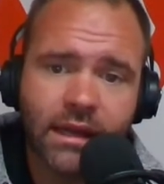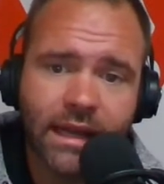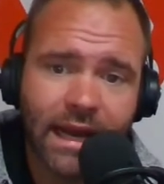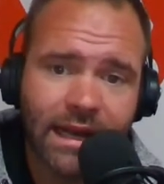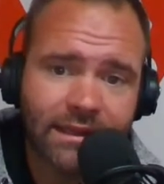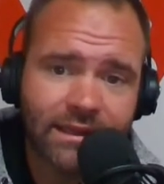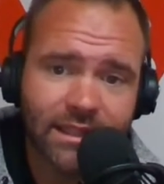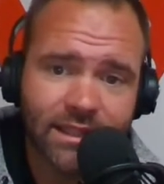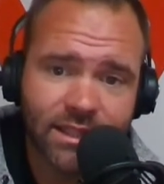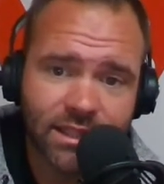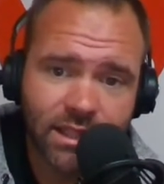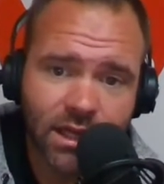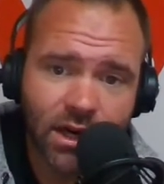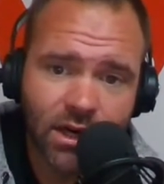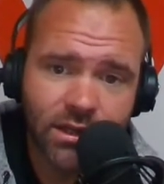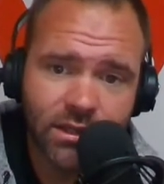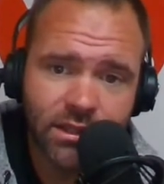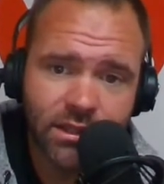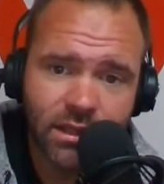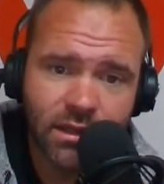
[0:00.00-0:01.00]
got the
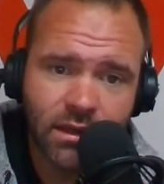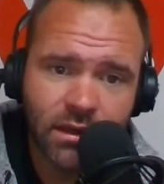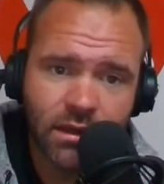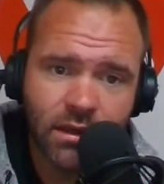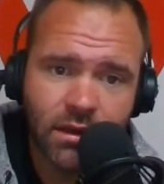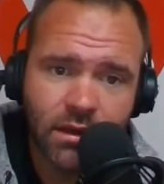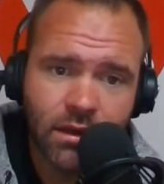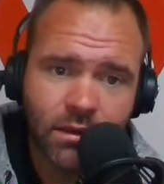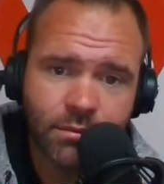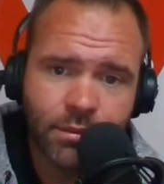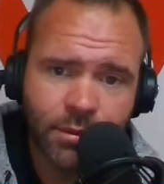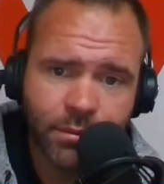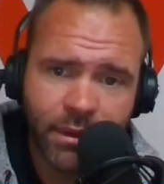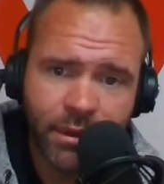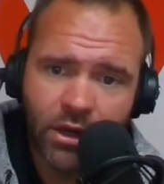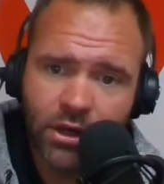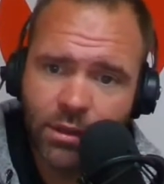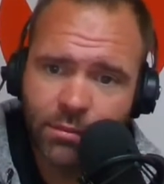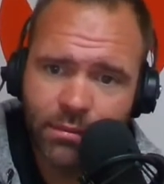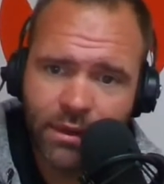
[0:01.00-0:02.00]
start, but
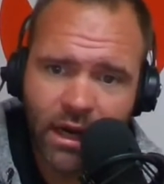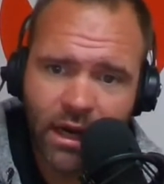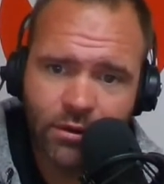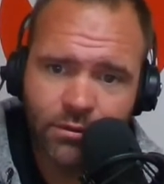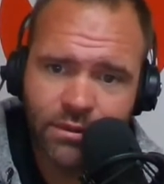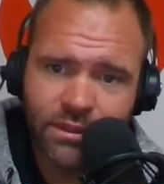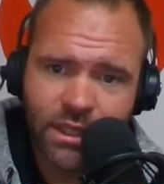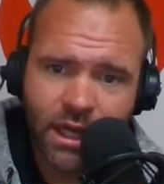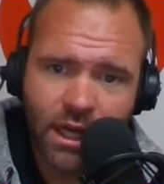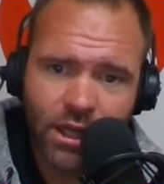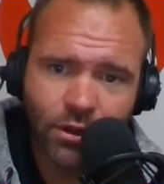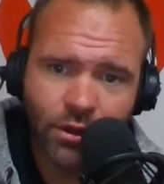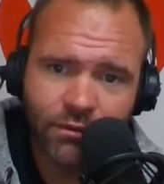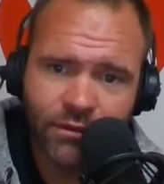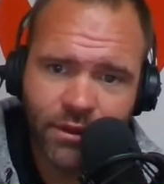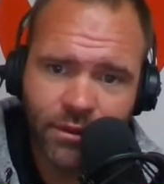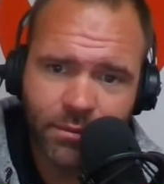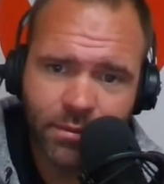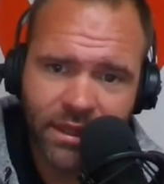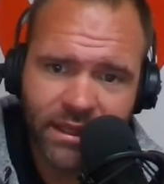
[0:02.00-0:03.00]
Malcolm Brown was all
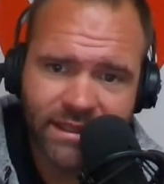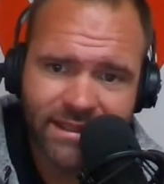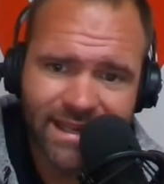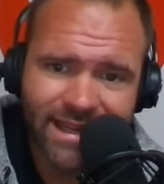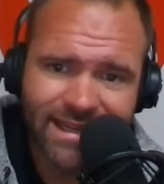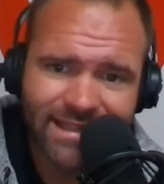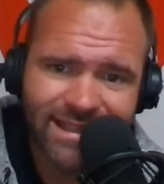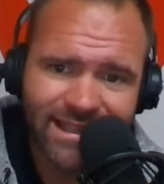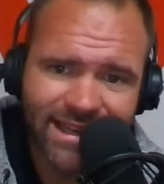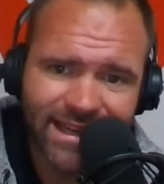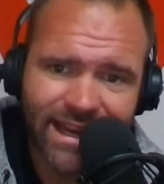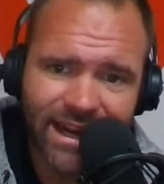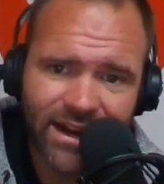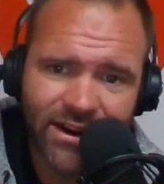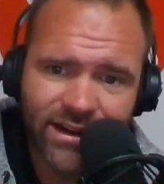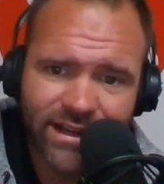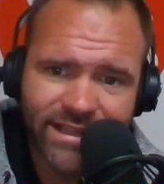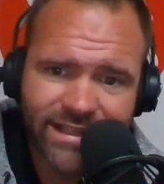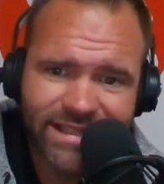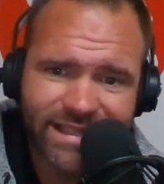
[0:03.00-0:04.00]
over the place 18
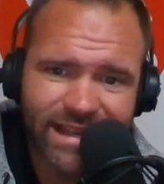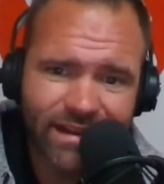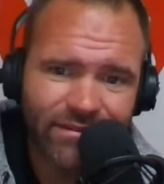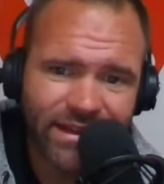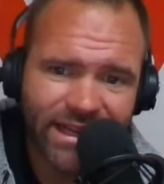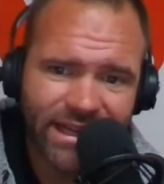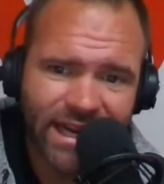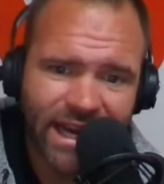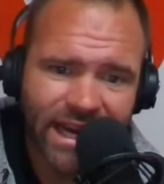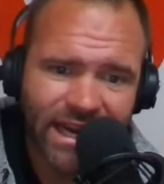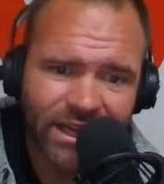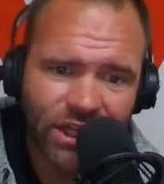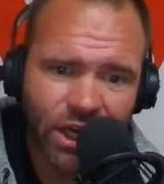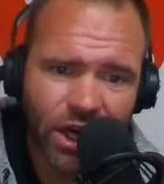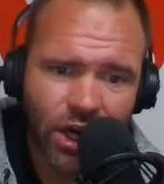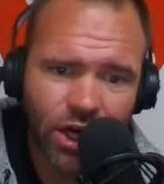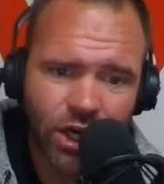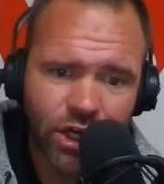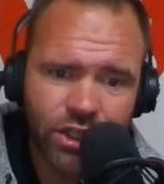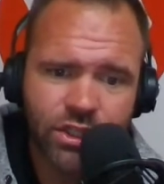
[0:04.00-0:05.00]
carries, 79
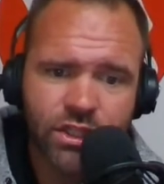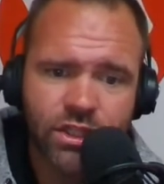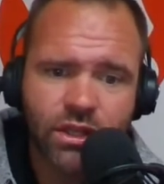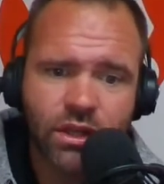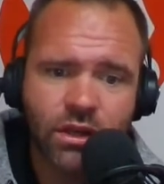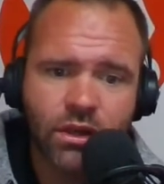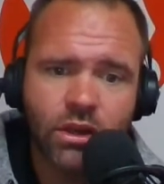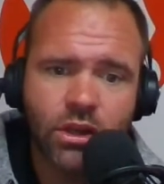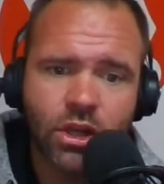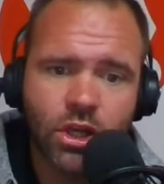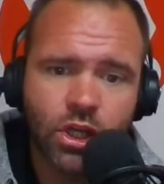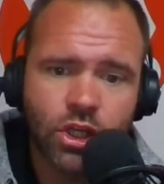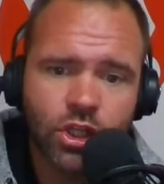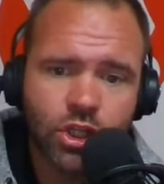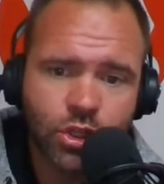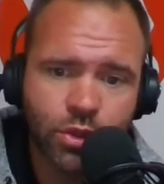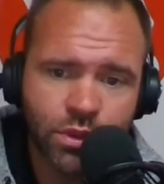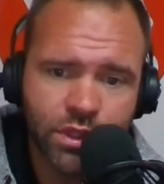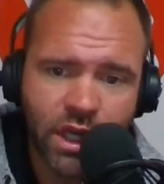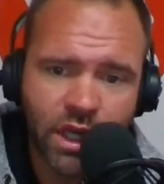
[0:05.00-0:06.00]
yards,
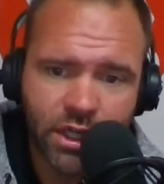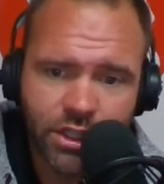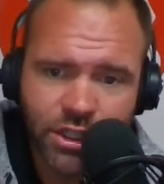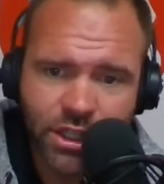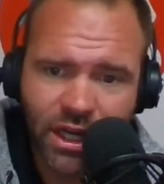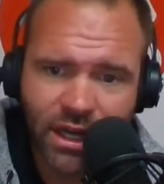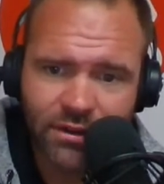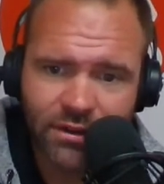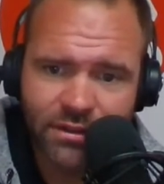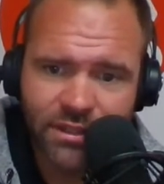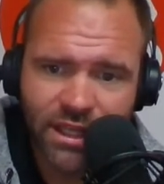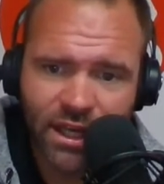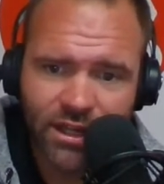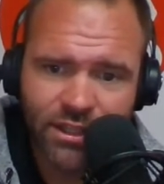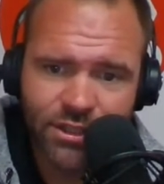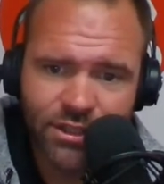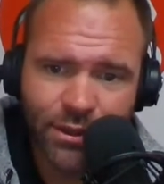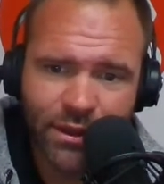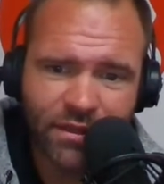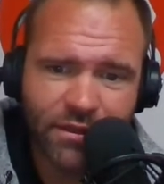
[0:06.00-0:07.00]
two touchdowns. He
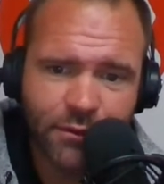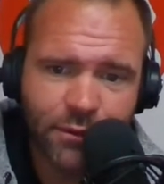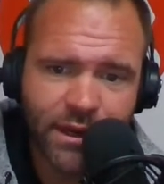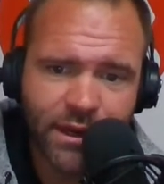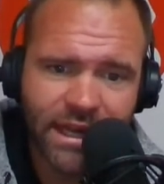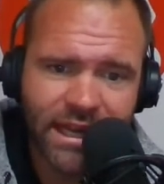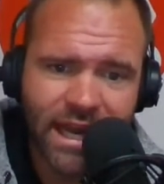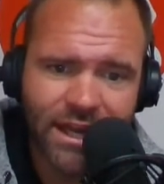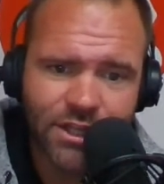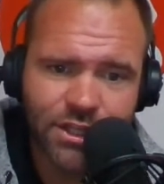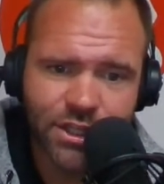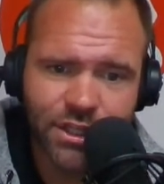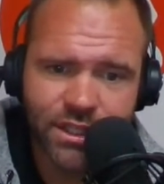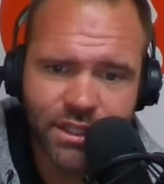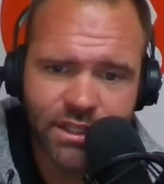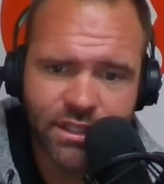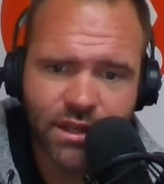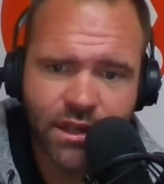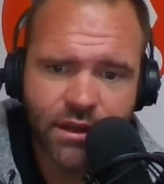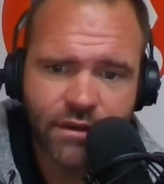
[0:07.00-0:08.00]
also had three
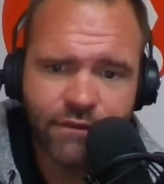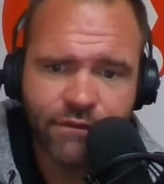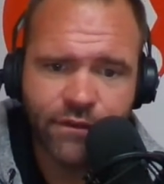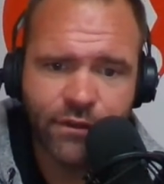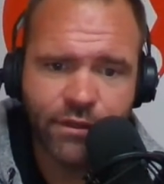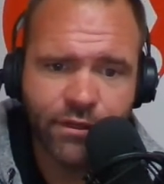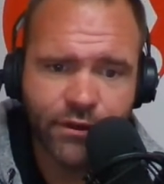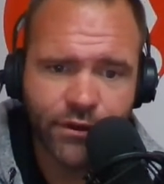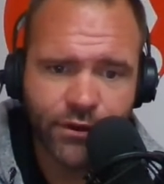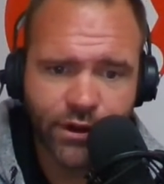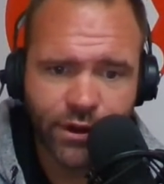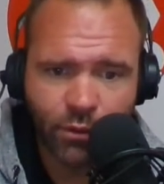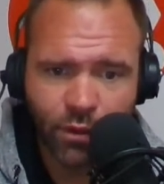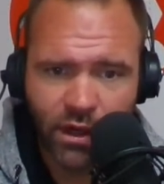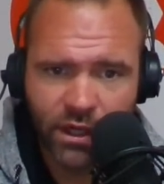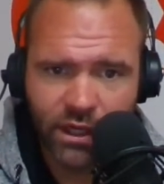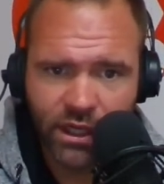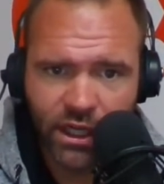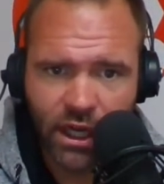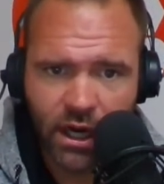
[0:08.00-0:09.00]
catches for
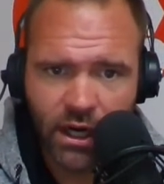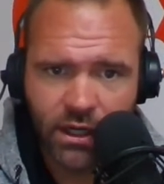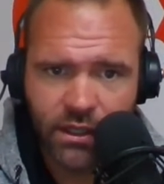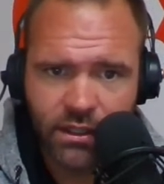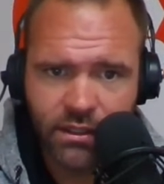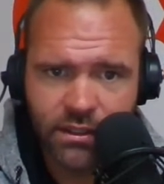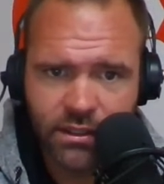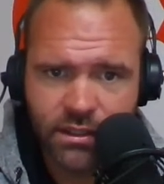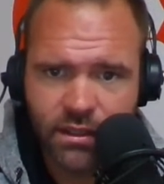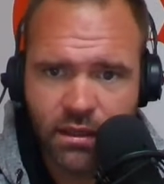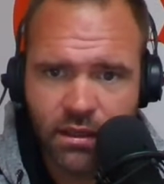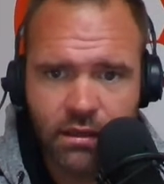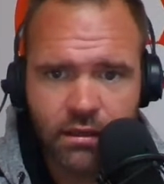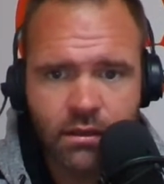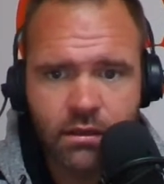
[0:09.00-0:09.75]
31 yards.